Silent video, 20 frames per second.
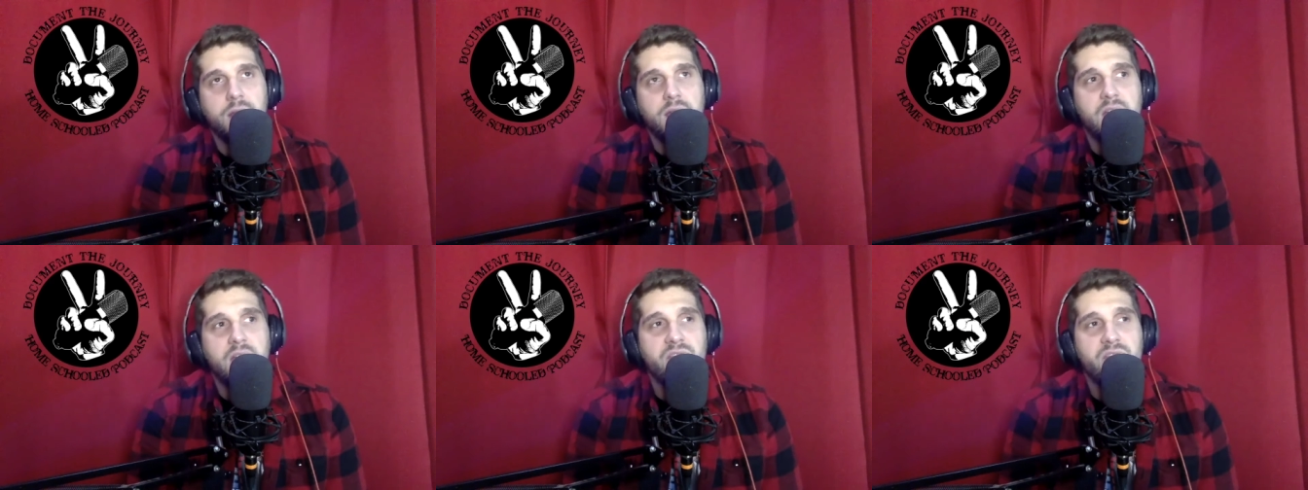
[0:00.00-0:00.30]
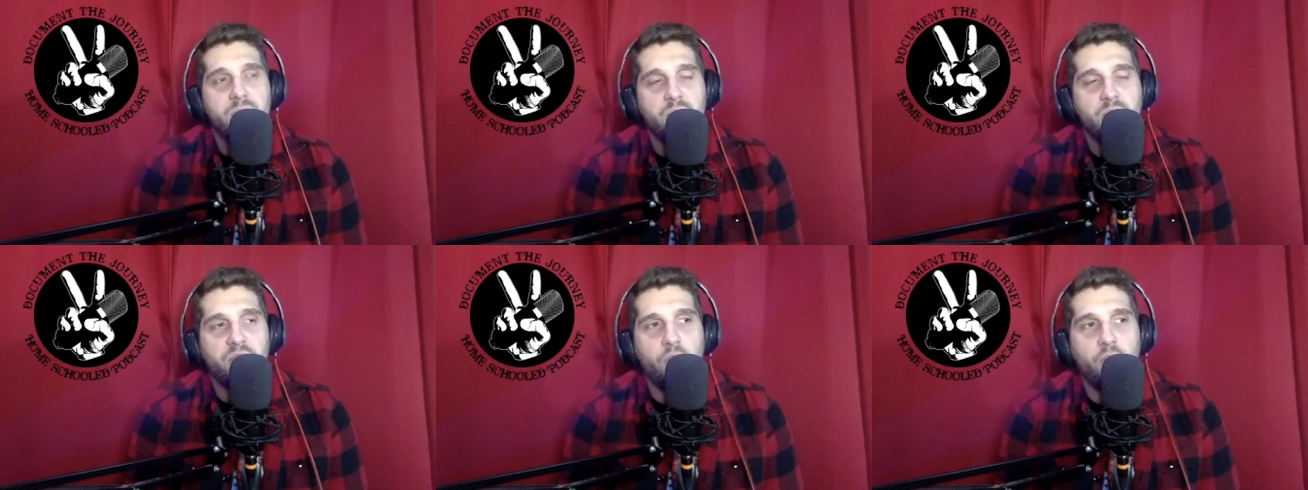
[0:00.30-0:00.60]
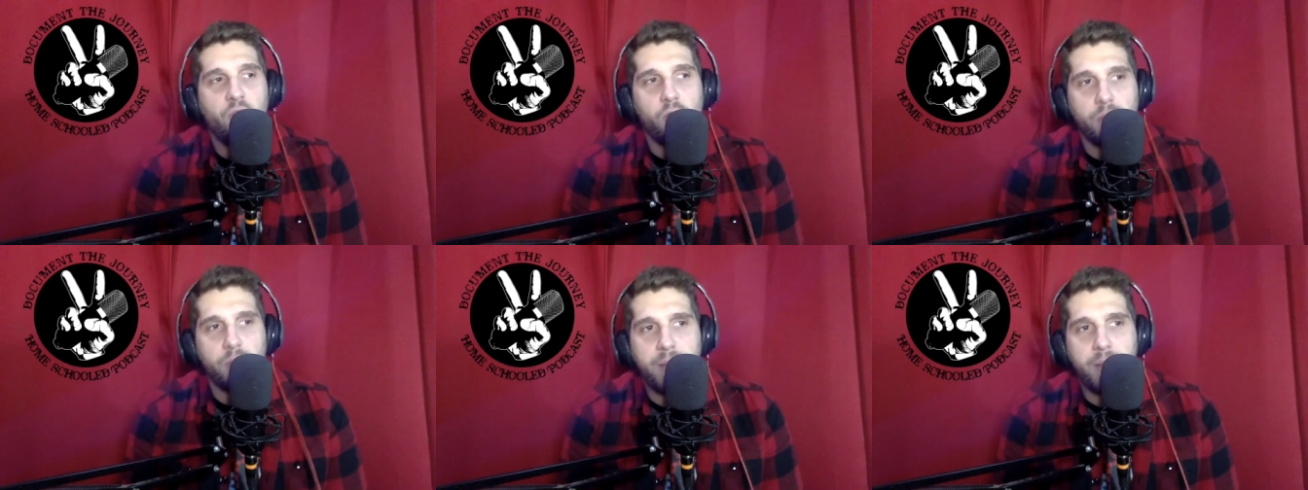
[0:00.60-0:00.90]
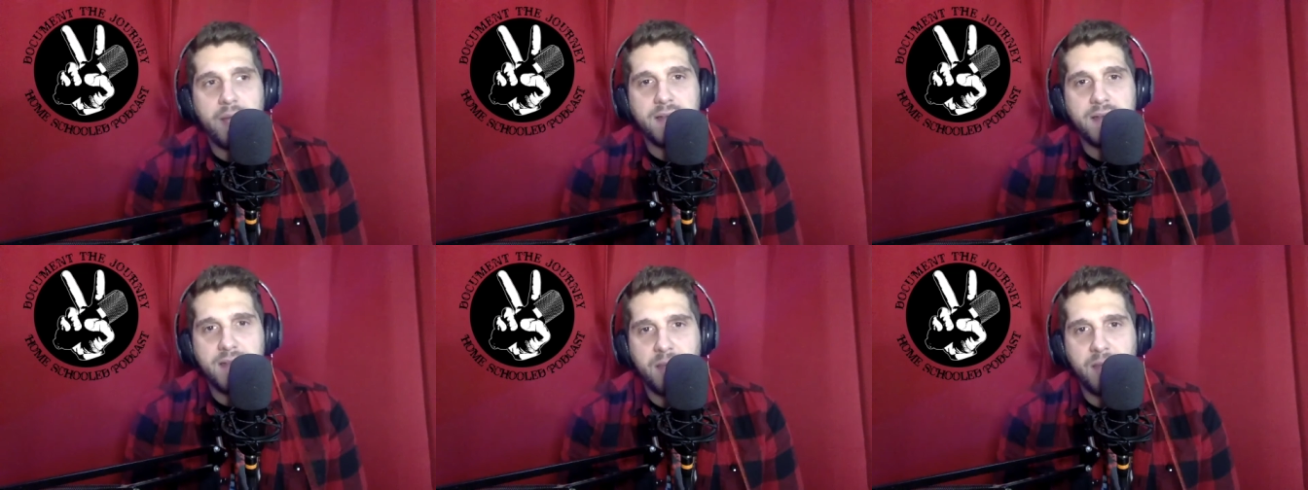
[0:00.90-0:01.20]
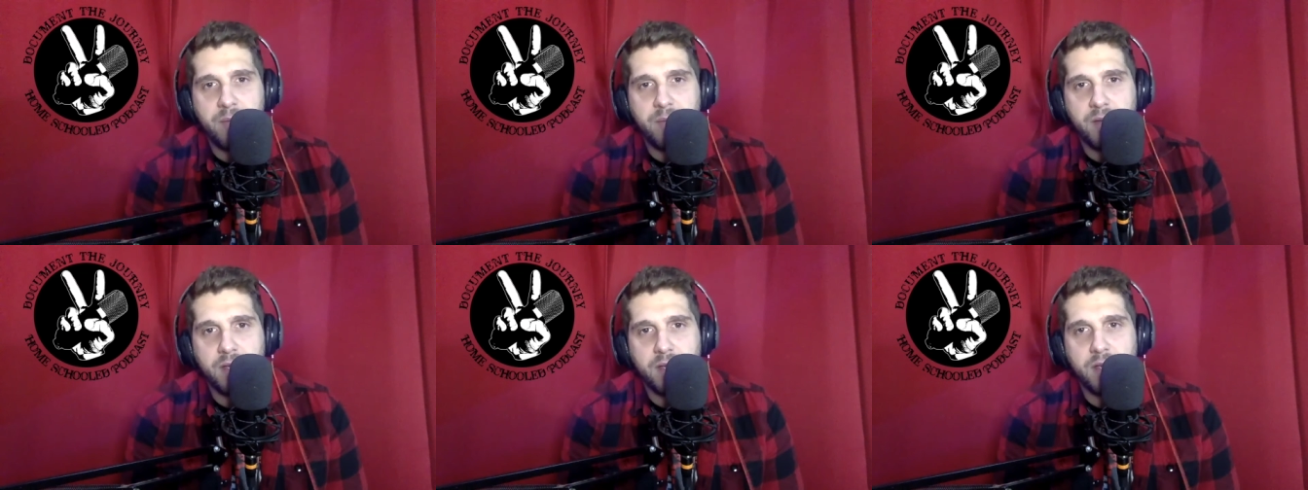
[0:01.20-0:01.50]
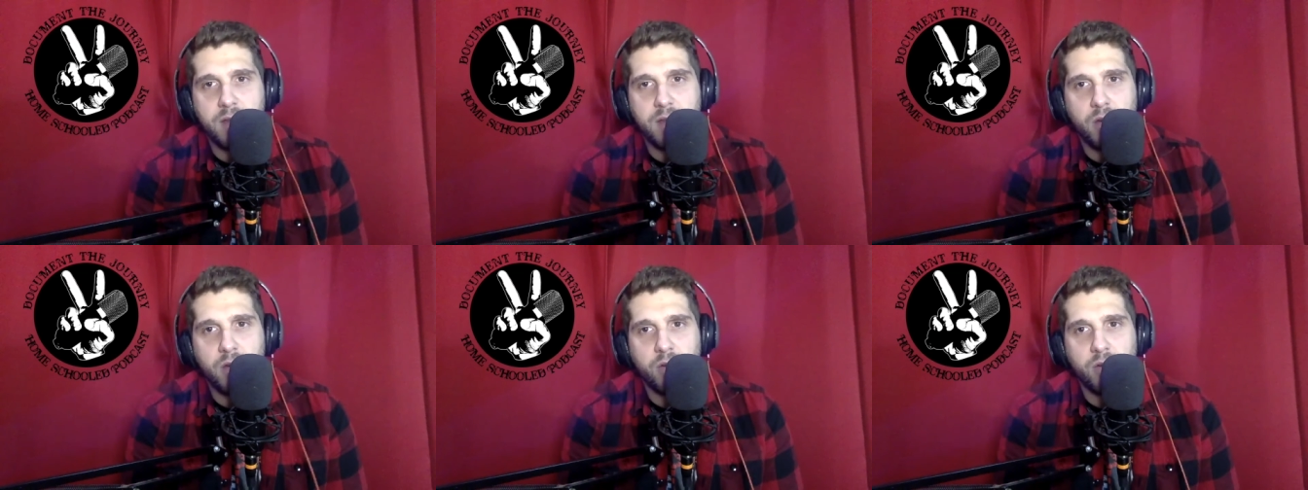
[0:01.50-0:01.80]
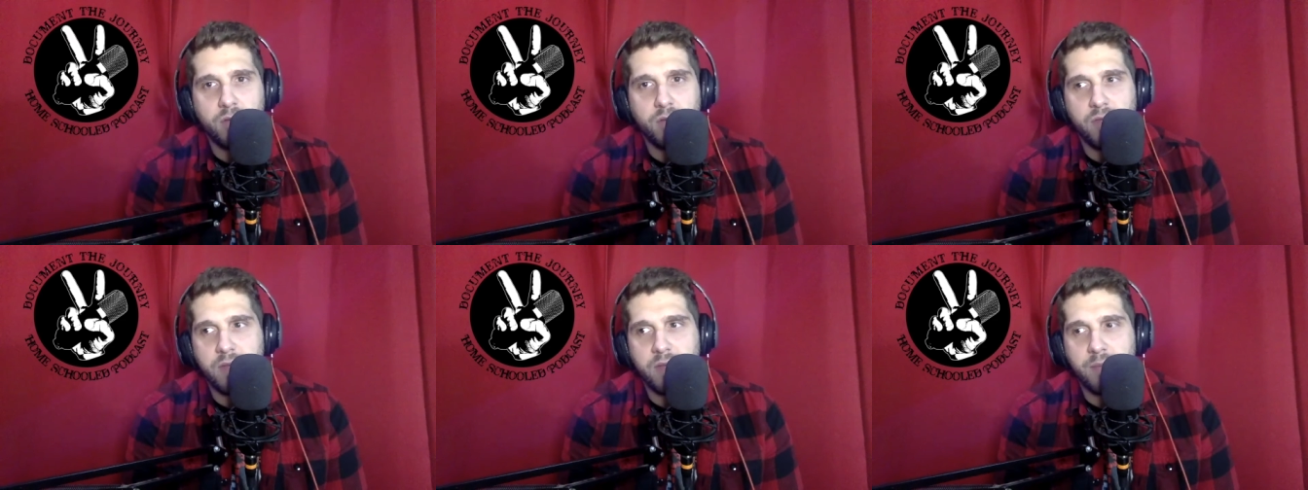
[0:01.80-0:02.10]
Even before pandemic,
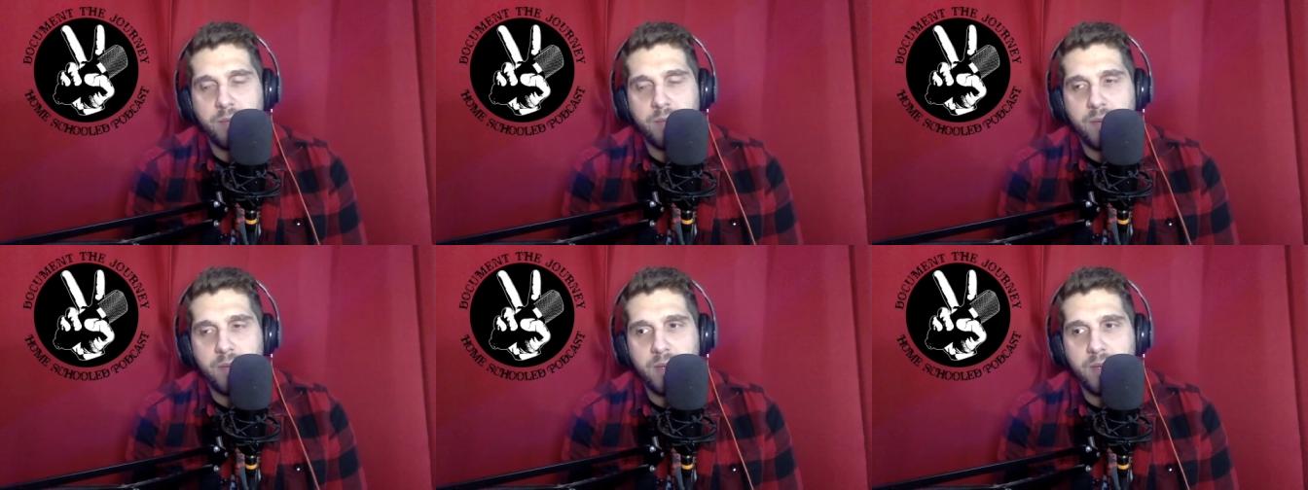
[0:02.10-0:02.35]
like